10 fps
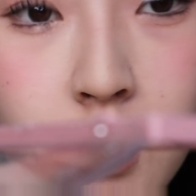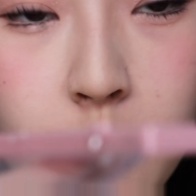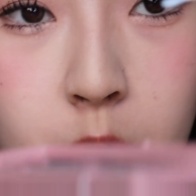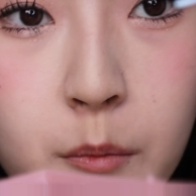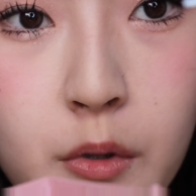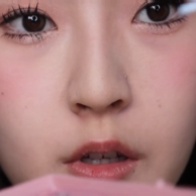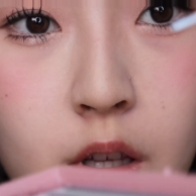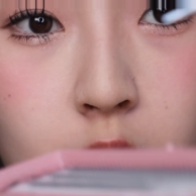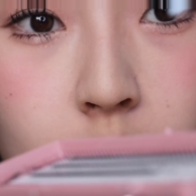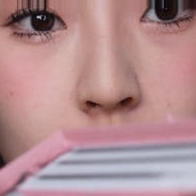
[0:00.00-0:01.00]
I'm gonna
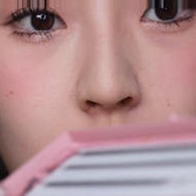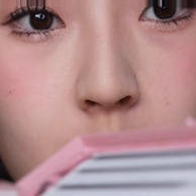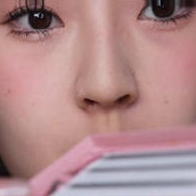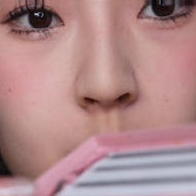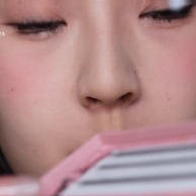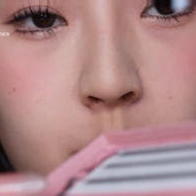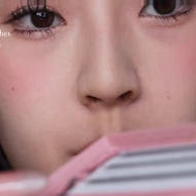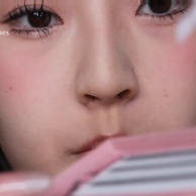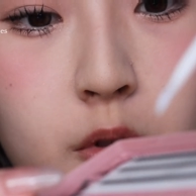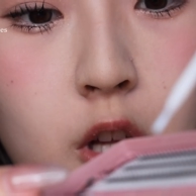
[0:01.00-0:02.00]
put a
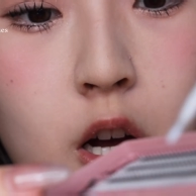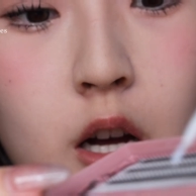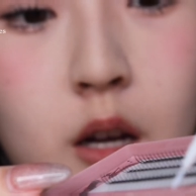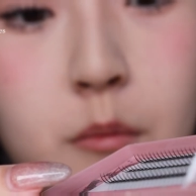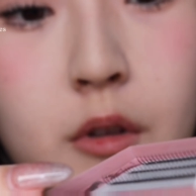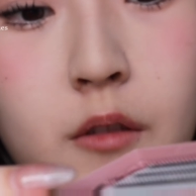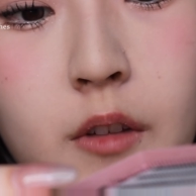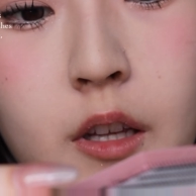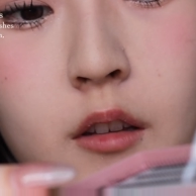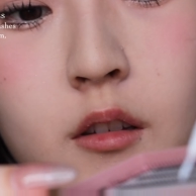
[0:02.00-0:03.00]
blob of
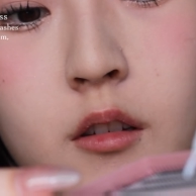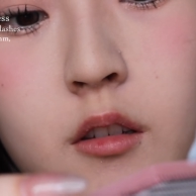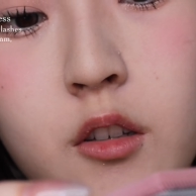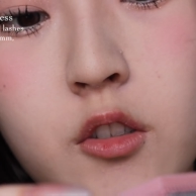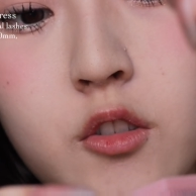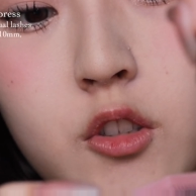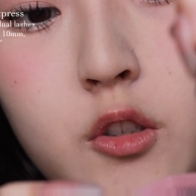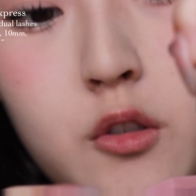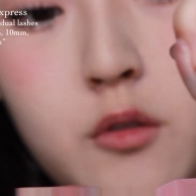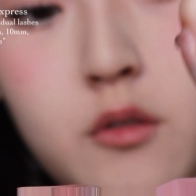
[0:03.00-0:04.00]
like
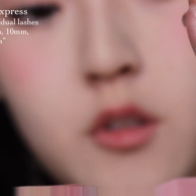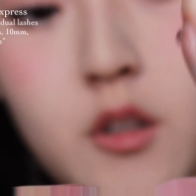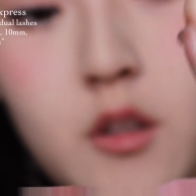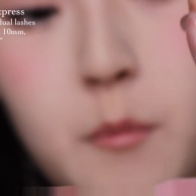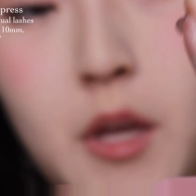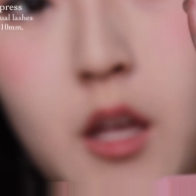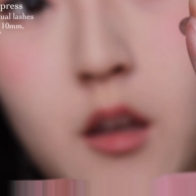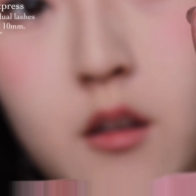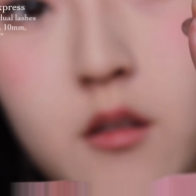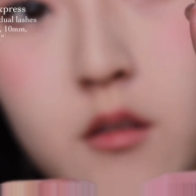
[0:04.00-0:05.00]
glue on the
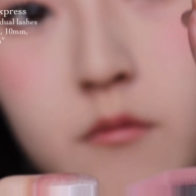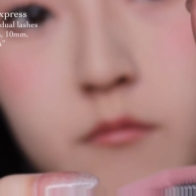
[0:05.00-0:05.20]
pan